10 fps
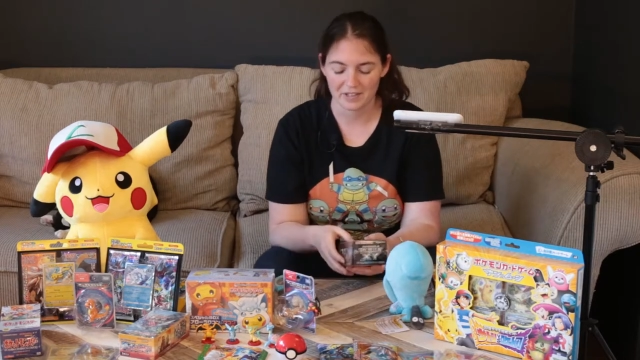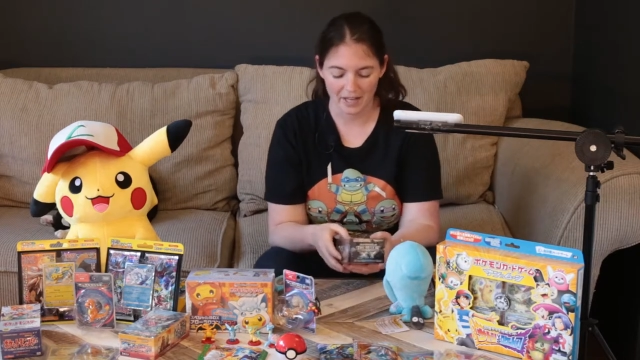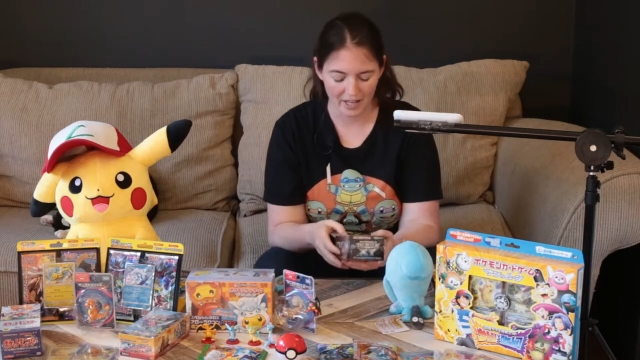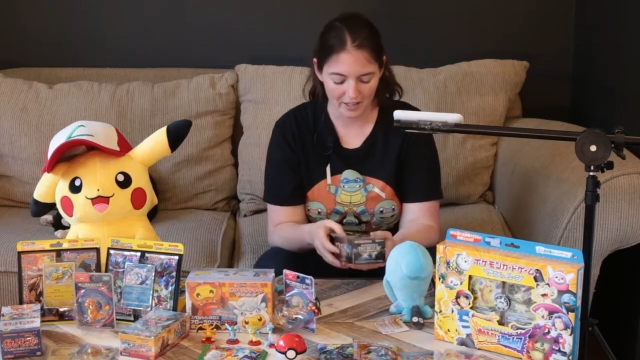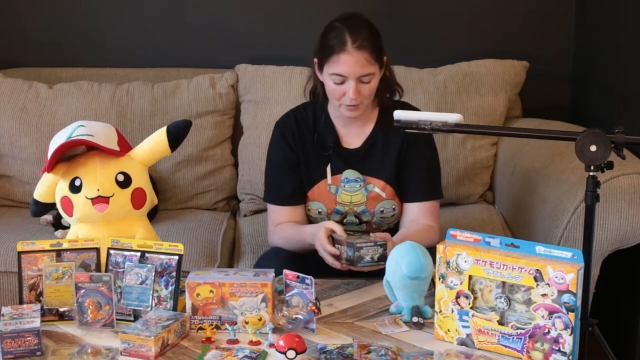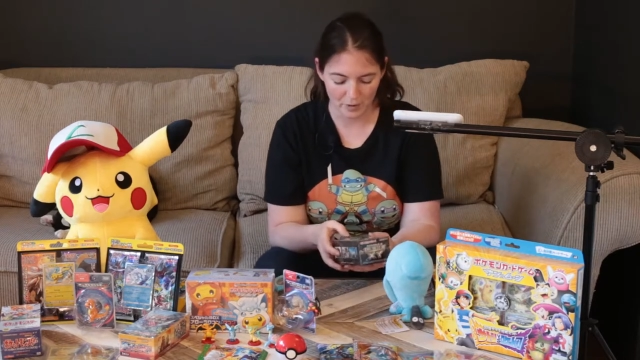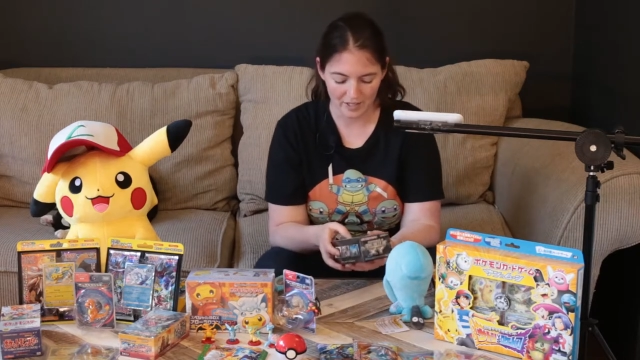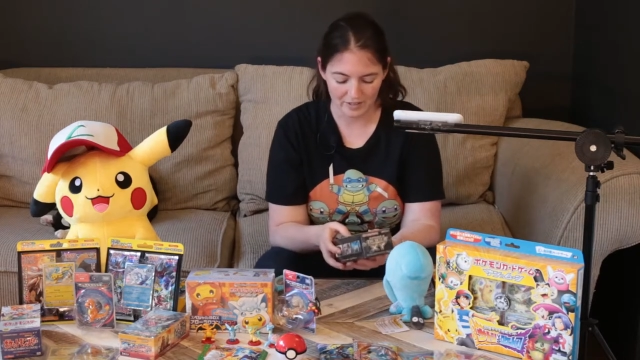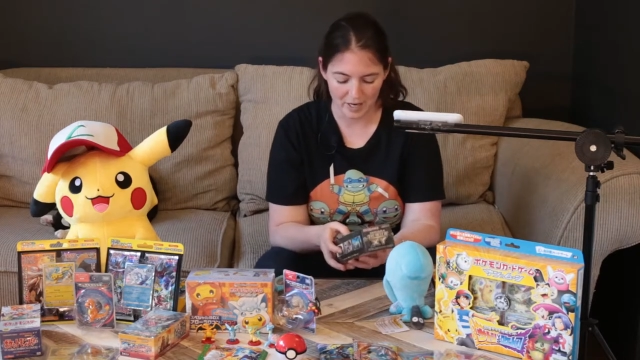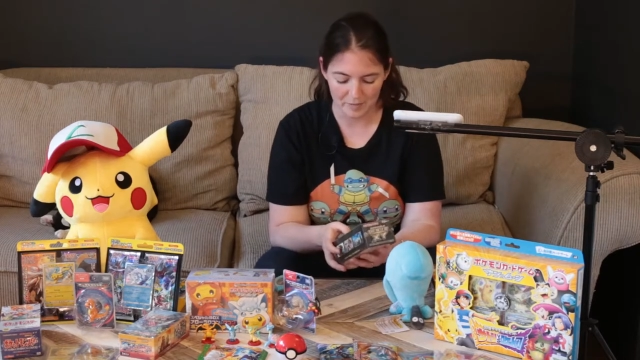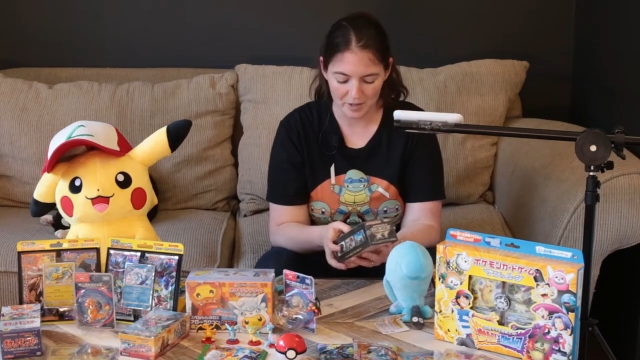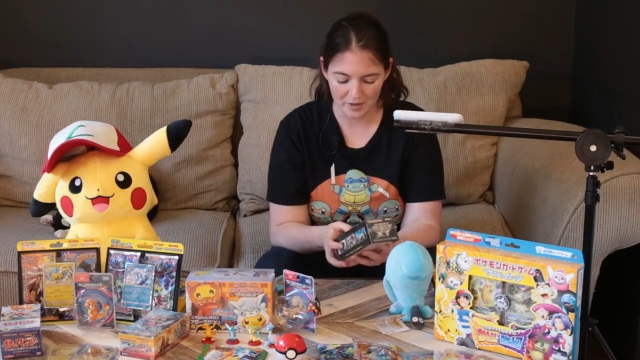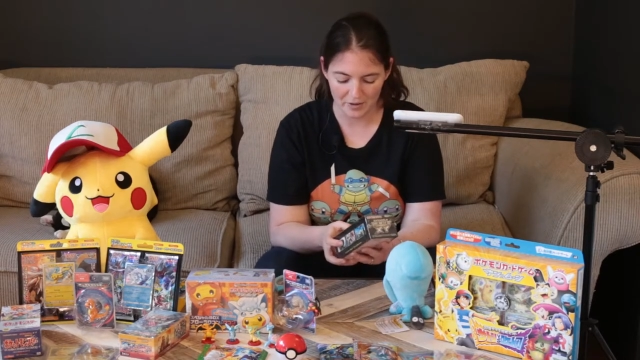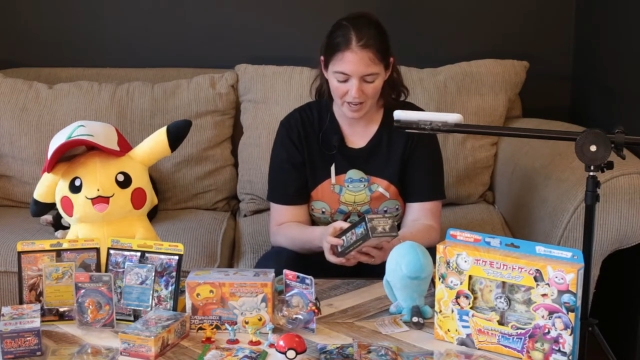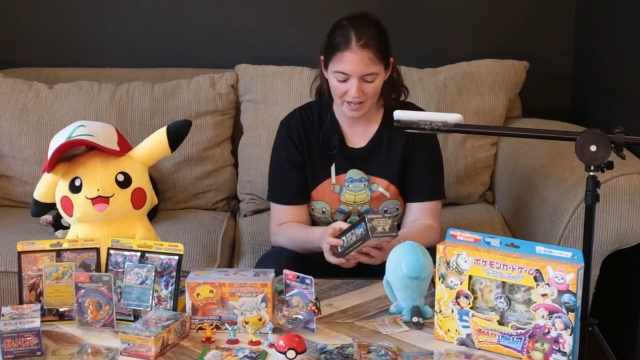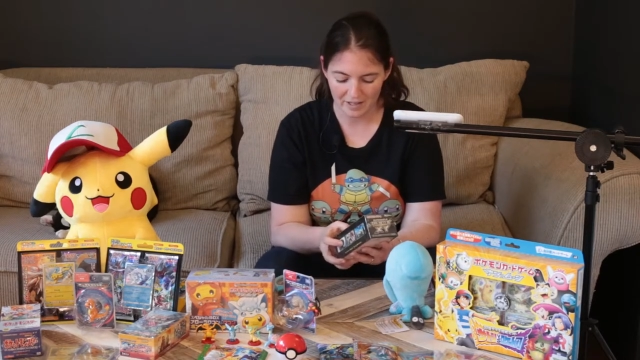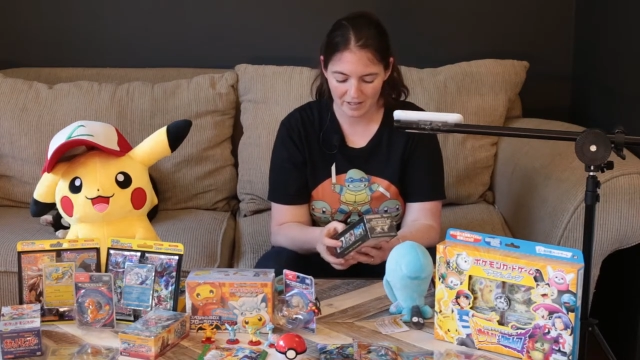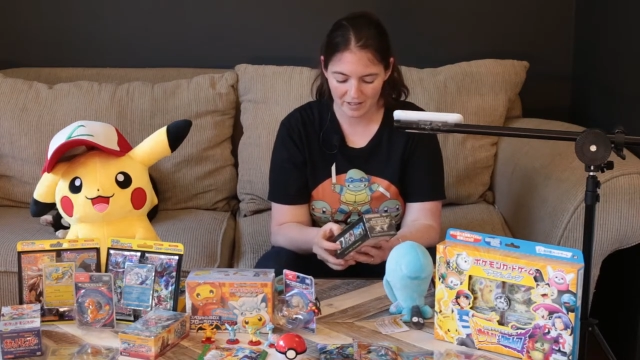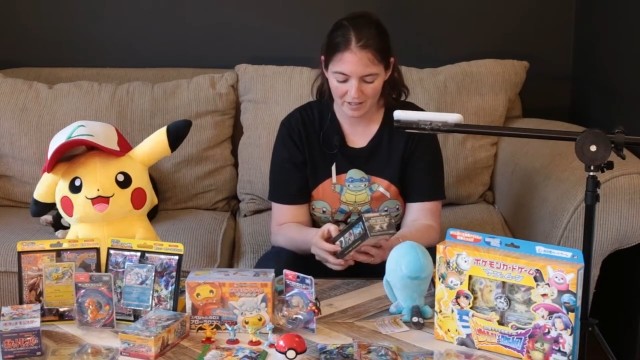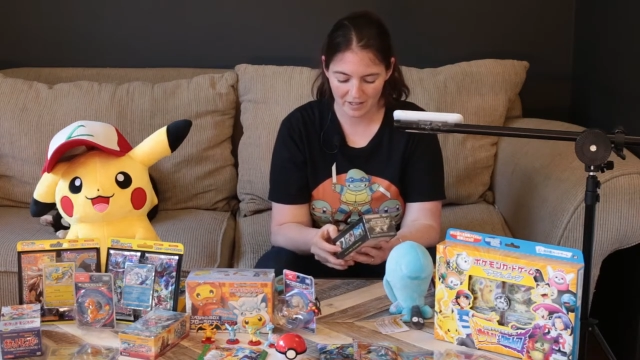I had quite a time the other day.
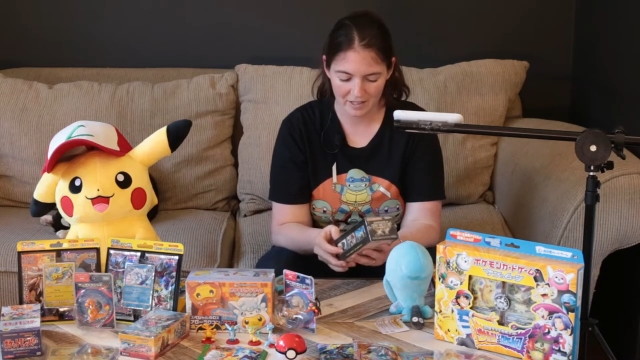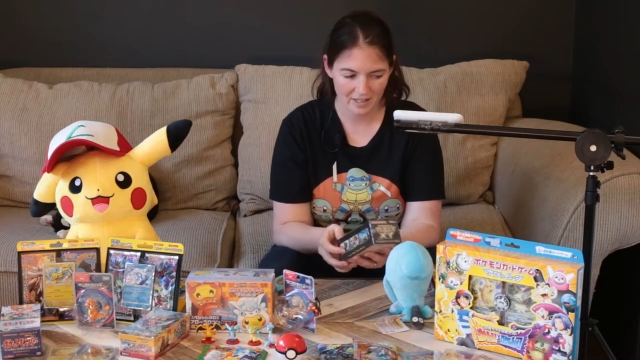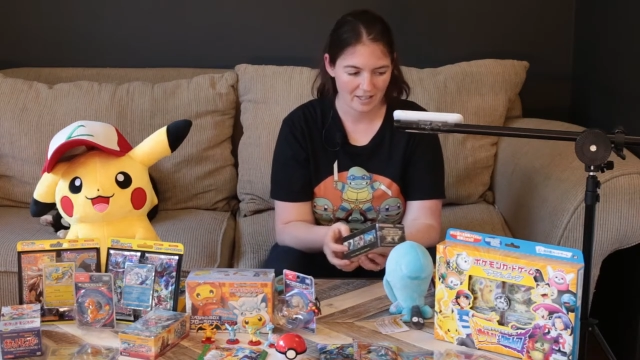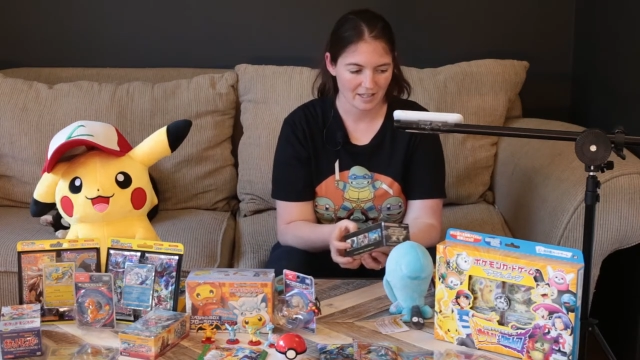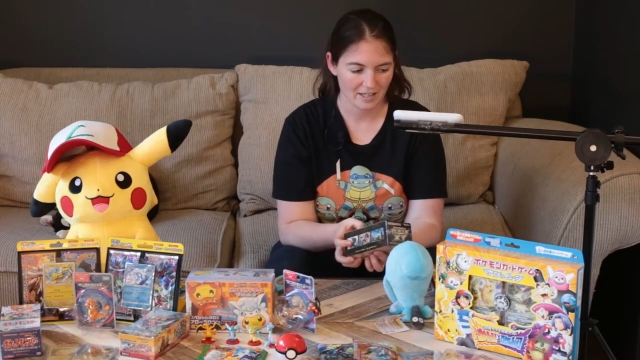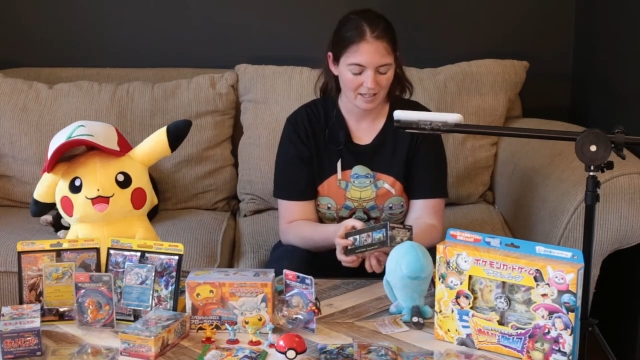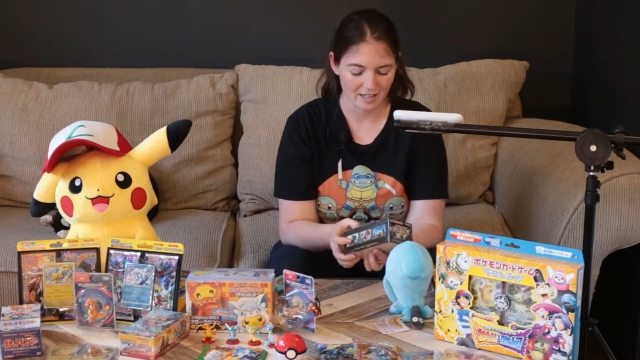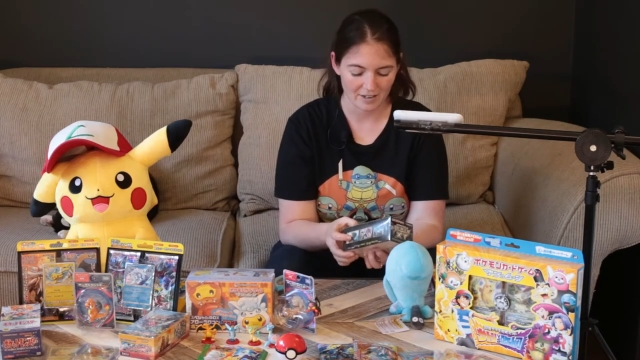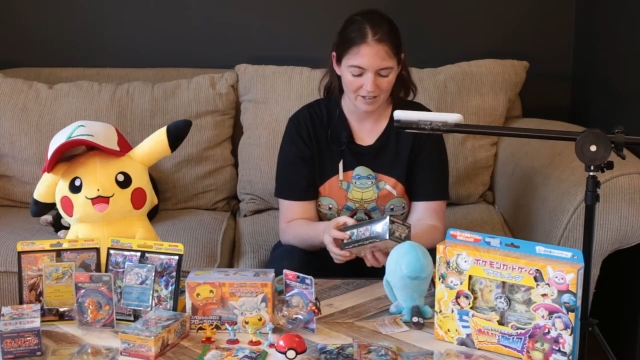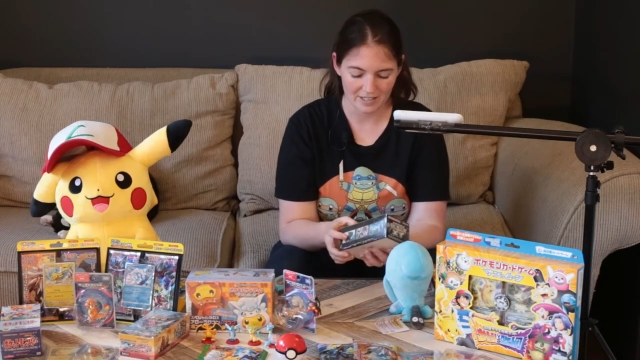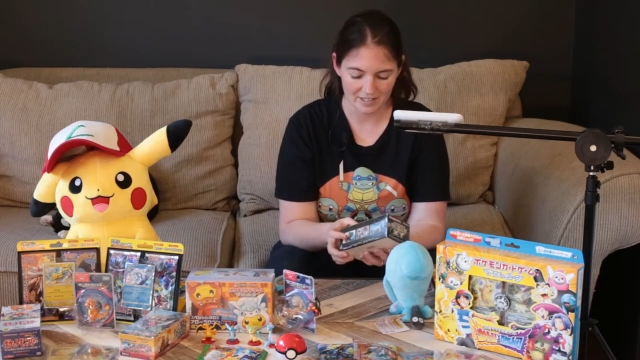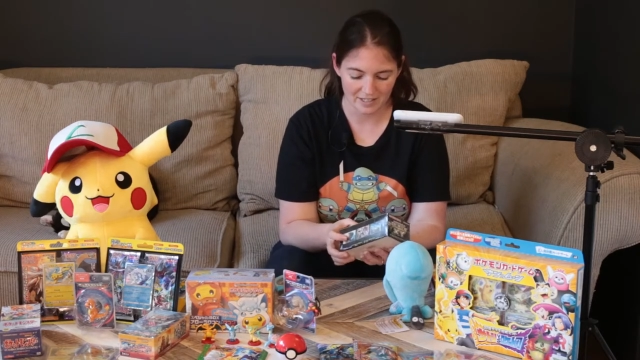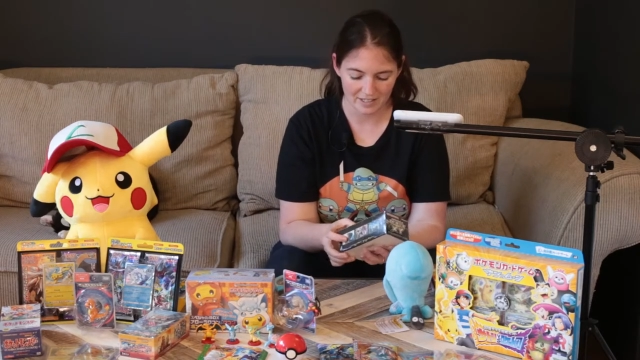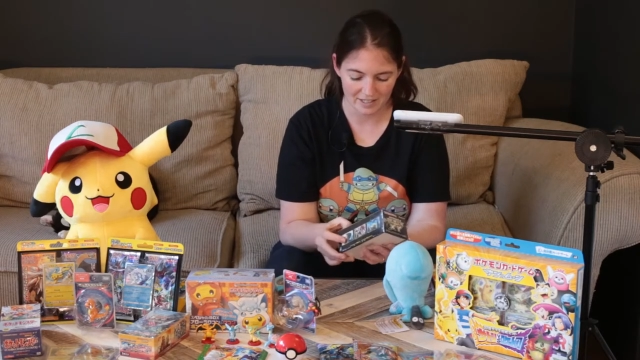All right.